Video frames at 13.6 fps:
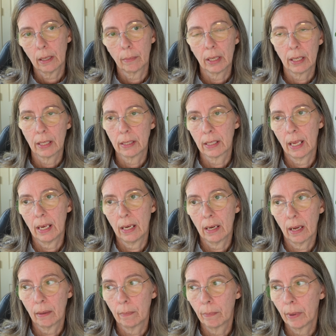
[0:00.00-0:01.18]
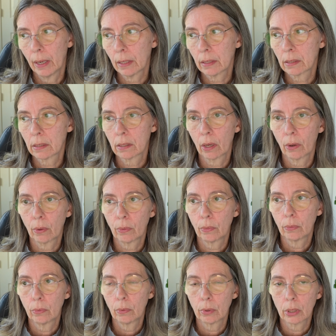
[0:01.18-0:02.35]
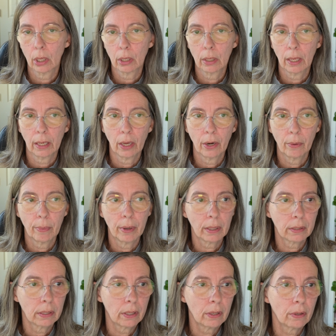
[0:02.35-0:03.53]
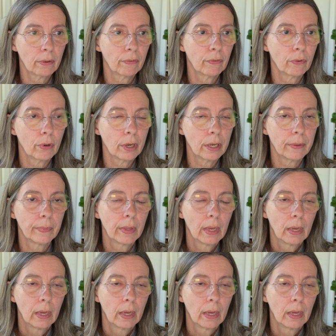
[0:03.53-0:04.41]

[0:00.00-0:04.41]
I mean, it's 89 bucks, so we're talking like $100 here for it.